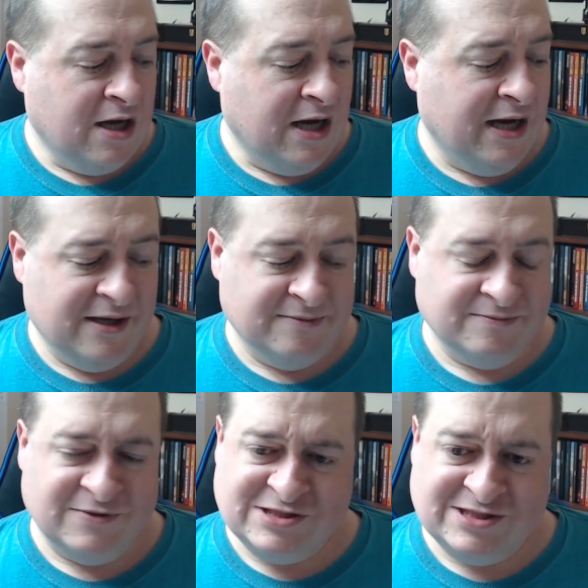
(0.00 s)

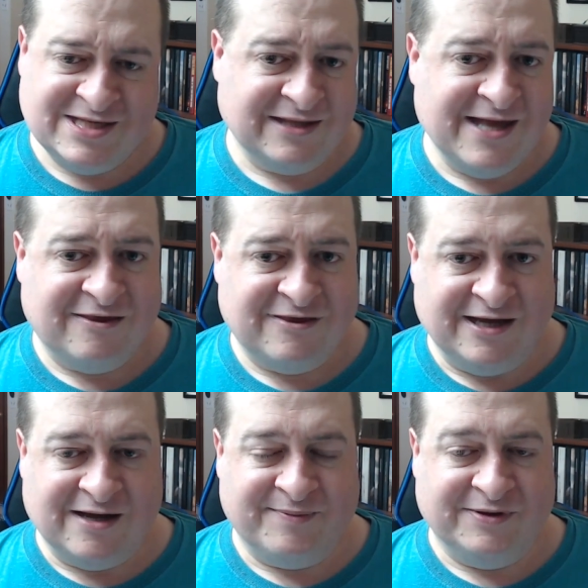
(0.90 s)
Let's set that
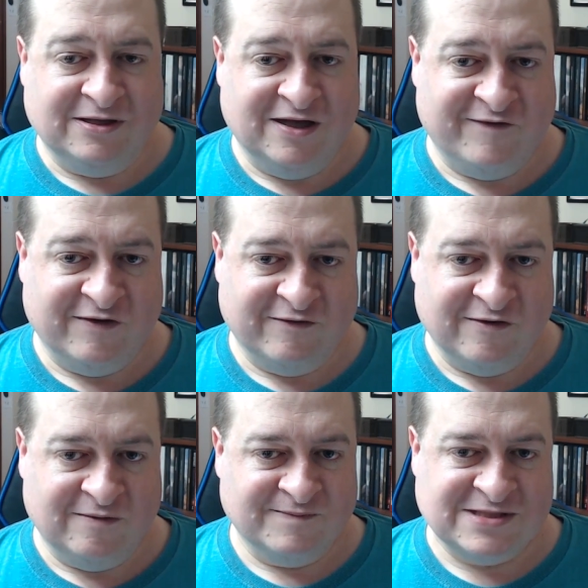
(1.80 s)
thing up in the living
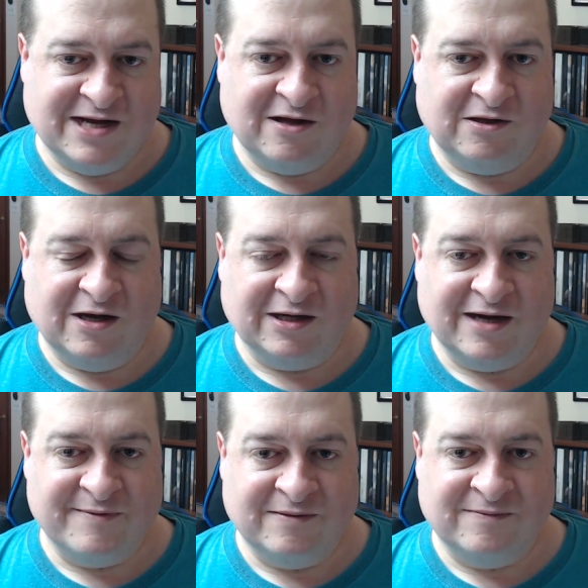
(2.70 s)
room. See how long
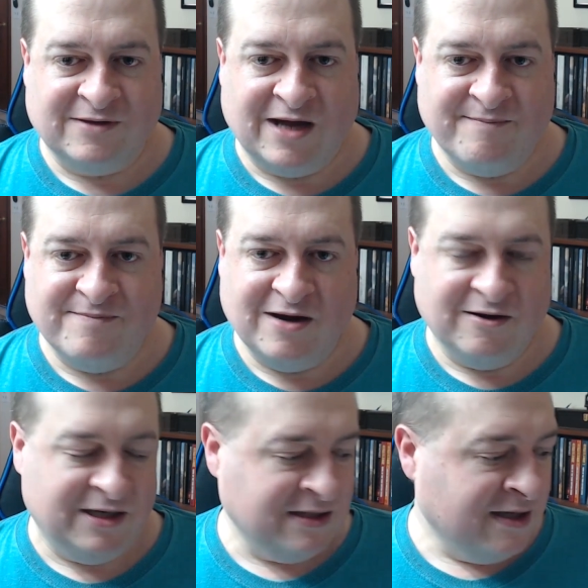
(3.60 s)
I'm
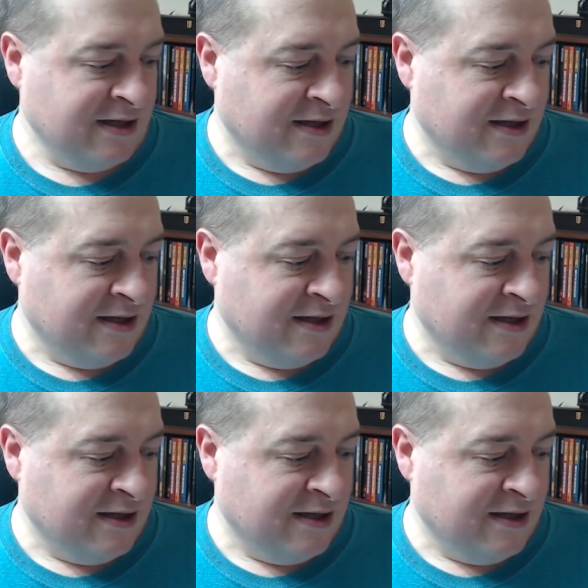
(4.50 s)
married.